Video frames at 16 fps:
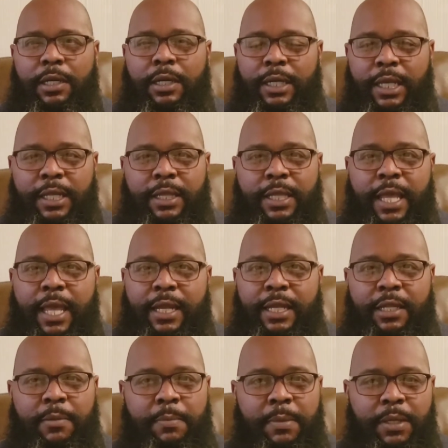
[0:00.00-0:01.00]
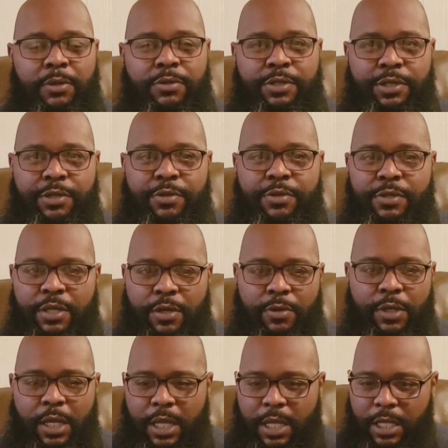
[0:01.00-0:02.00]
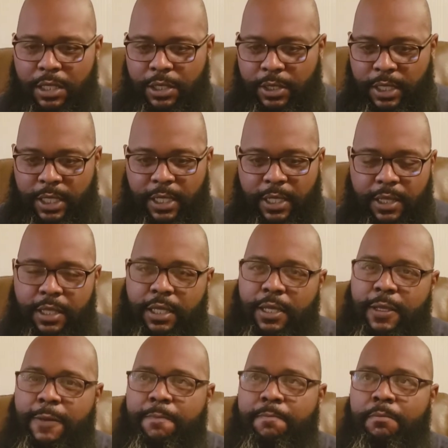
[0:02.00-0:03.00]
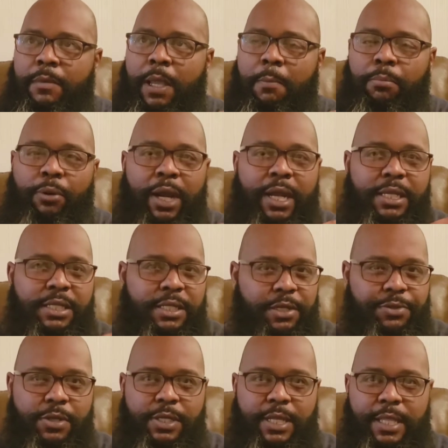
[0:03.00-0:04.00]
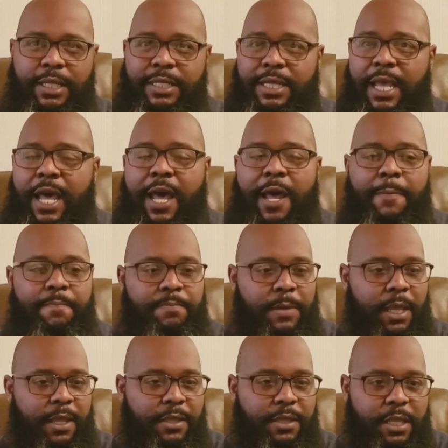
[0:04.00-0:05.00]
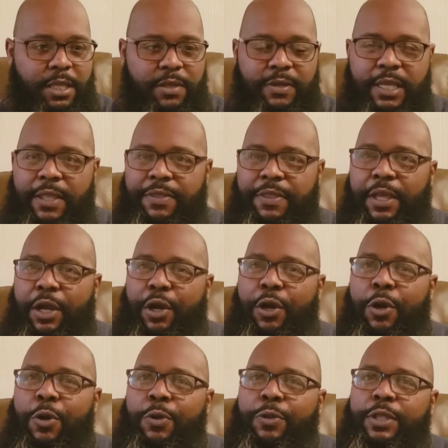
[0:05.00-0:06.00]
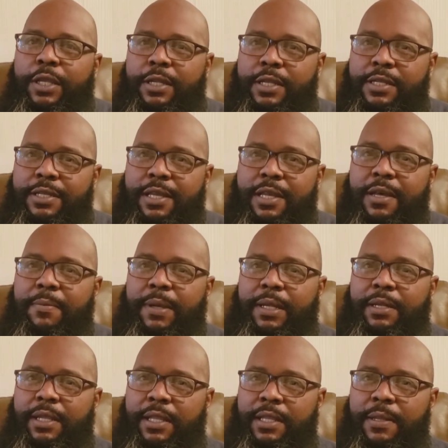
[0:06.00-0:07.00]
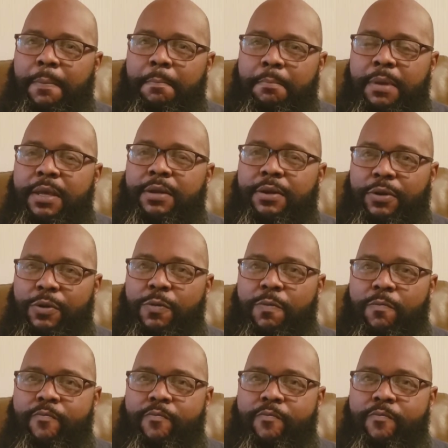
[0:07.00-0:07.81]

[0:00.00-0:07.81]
in the middle too. So you get the bright citrus at the top, then you get the earthiness coming in the middle